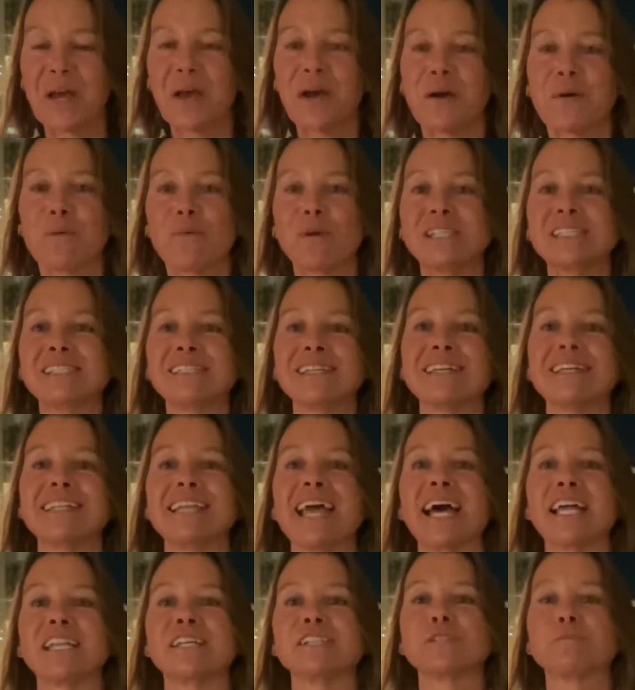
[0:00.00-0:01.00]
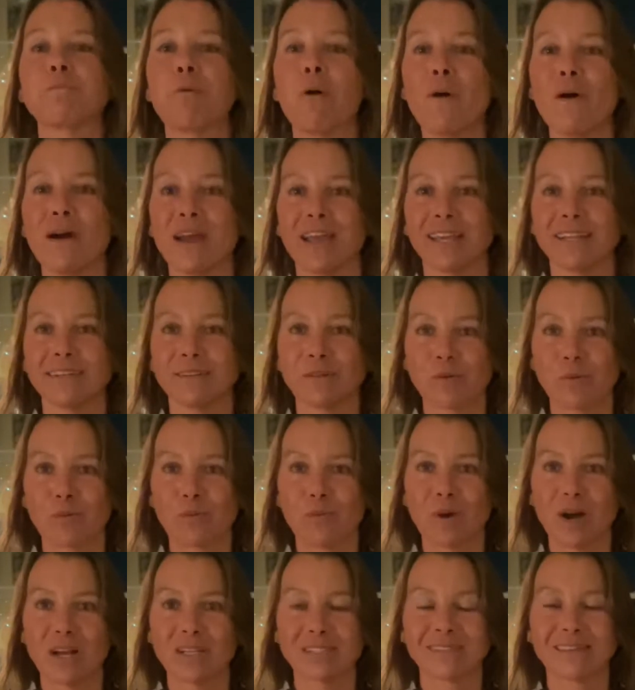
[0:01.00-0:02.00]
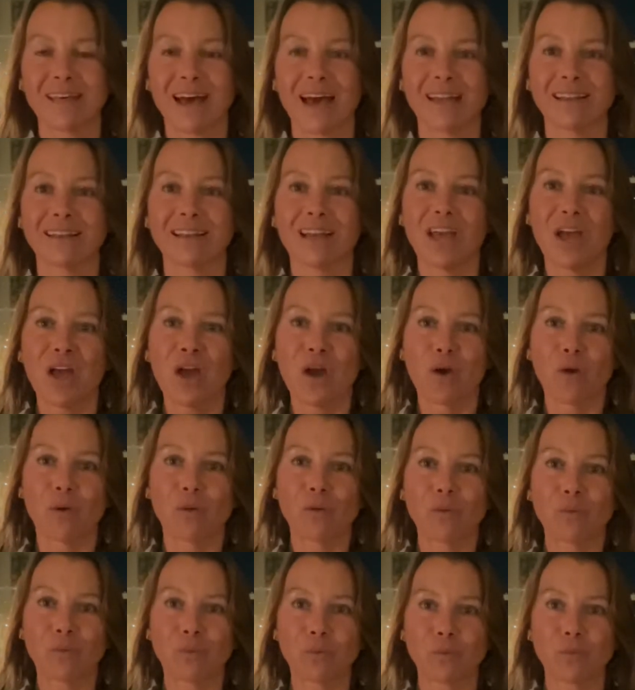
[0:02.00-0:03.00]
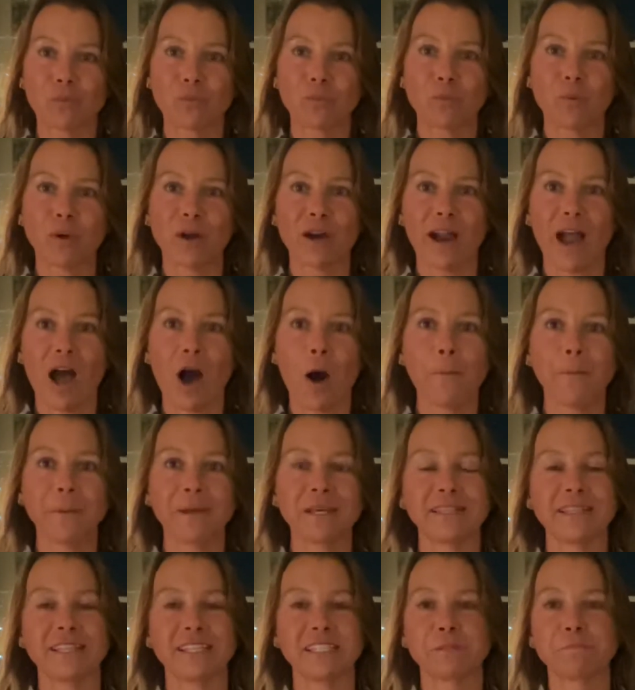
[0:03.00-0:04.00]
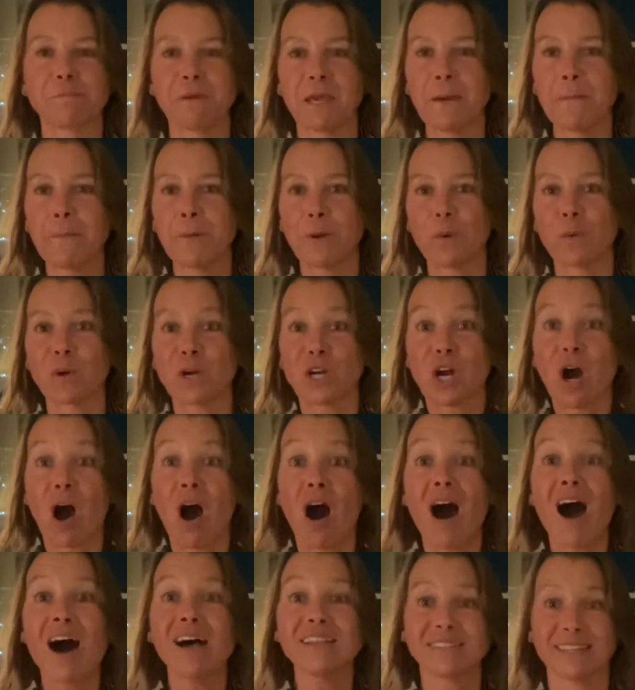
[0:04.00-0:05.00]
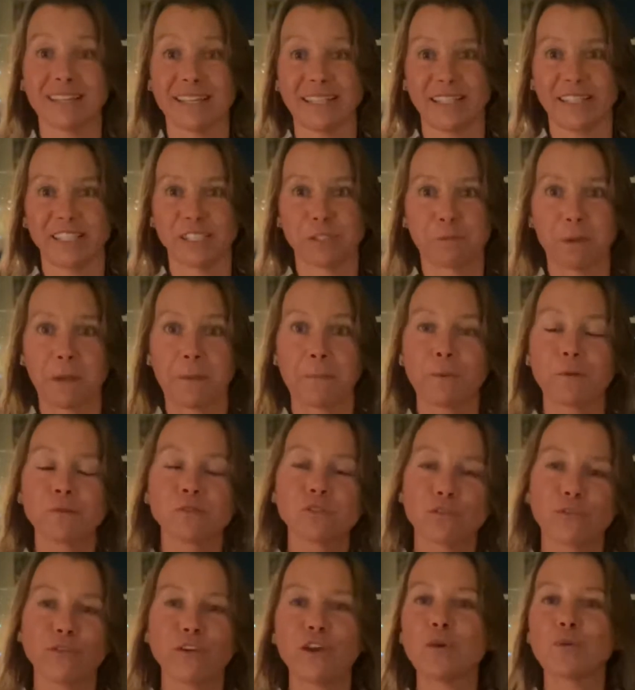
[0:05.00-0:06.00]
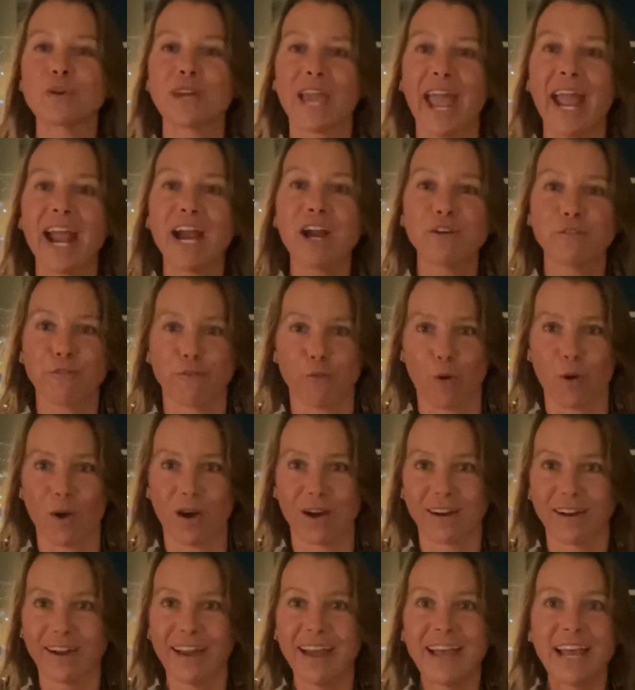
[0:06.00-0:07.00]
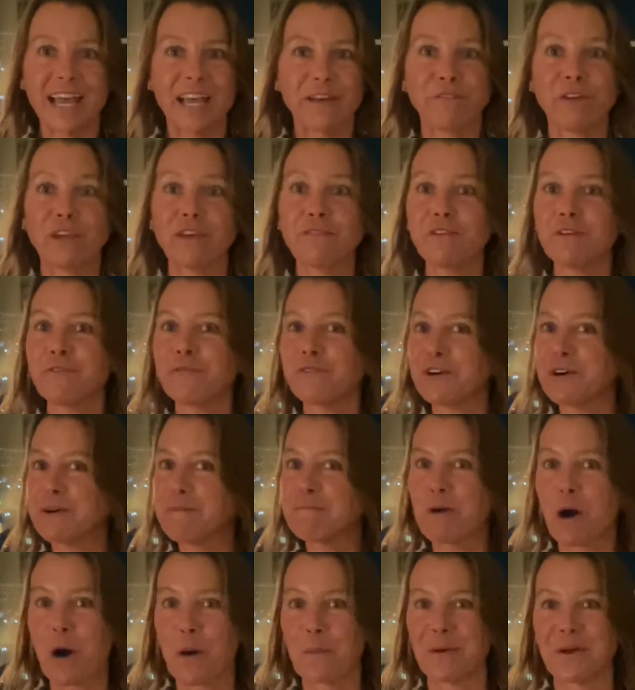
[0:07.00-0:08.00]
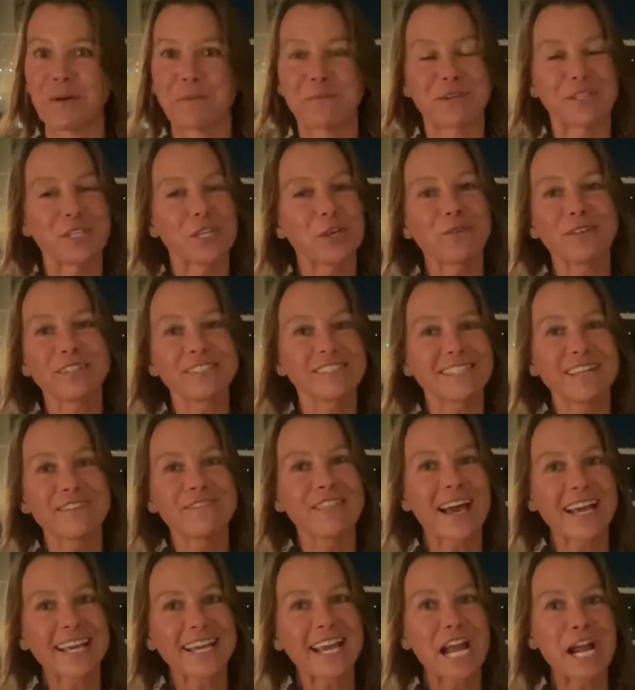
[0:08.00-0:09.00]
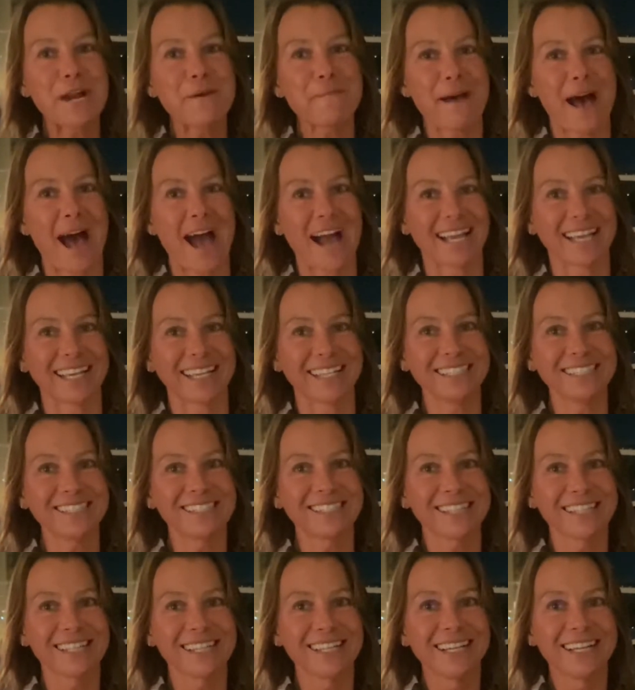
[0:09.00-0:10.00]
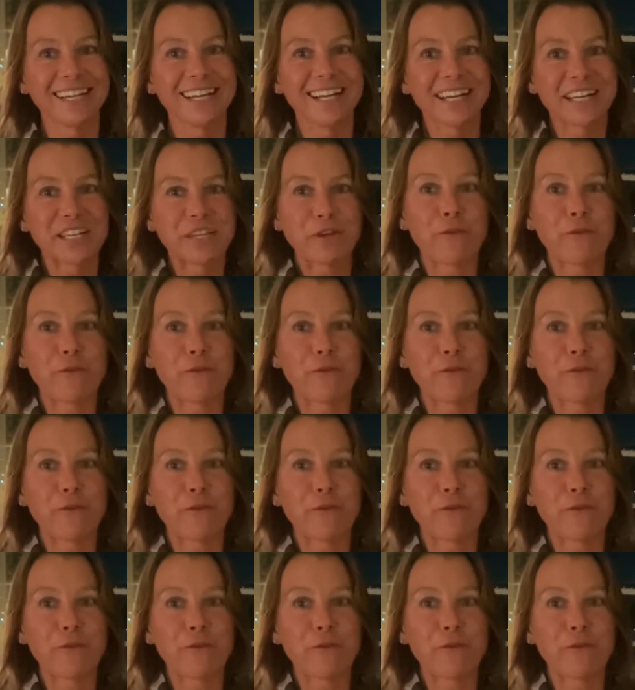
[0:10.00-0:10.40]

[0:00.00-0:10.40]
Windsy and Nana's point was that we're helping these people, we're causing these people to feel cared for. If even for a moment, when you receive that care package, you